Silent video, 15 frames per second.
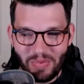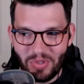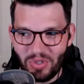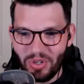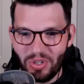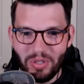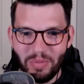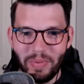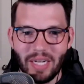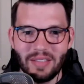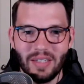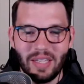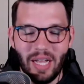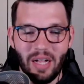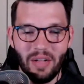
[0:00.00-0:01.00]
circling back
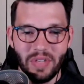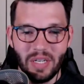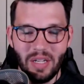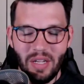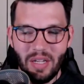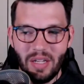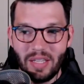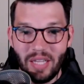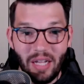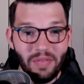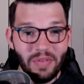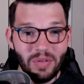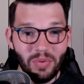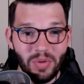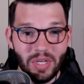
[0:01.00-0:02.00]
to Calvin.
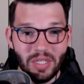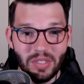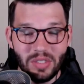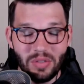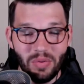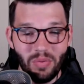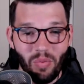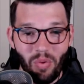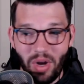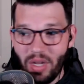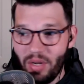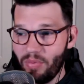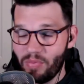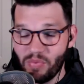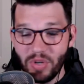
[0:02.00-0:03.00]
Calvin was
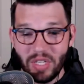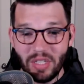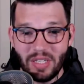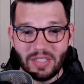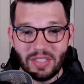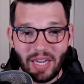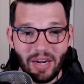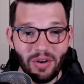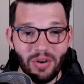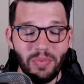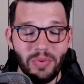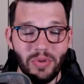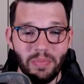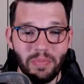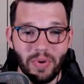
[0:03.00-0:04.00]
one really
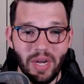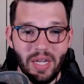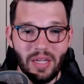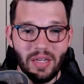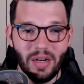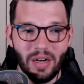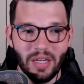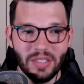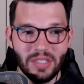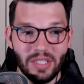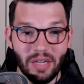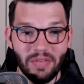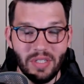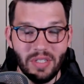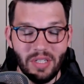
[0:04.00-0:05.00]
terrible break on
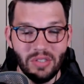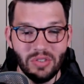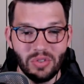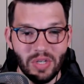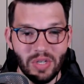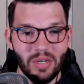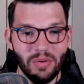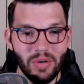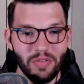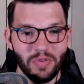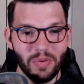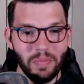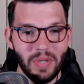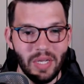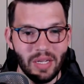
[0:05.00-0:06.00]
17's green away
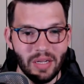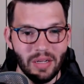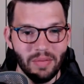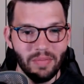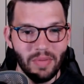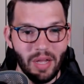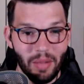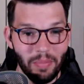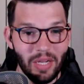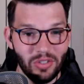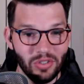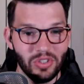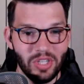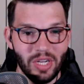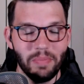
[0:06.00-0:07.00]
from being a
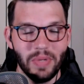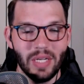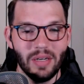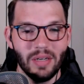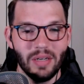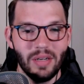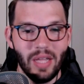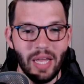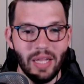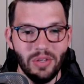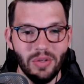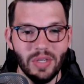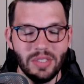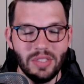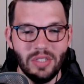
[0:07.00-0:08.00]
major champion at
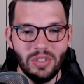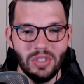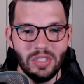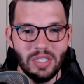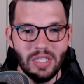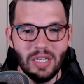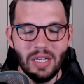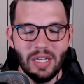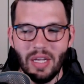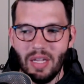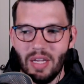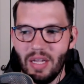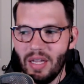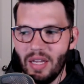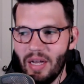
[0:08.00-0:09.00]
USDGC.
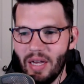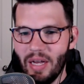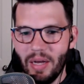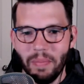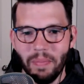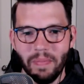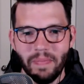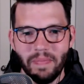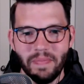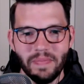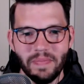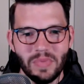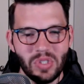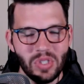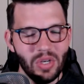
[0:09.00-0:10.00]

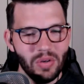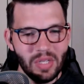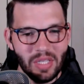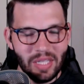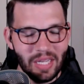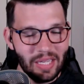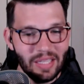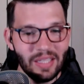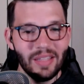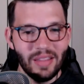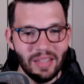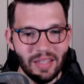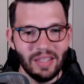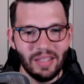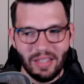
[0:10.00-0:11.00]
So, like,
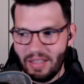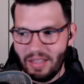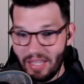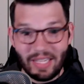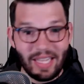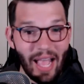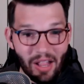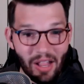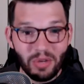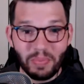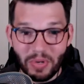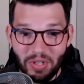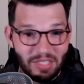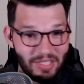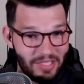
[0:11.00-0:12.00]
the
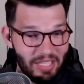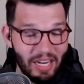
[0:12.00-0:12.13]
caliber is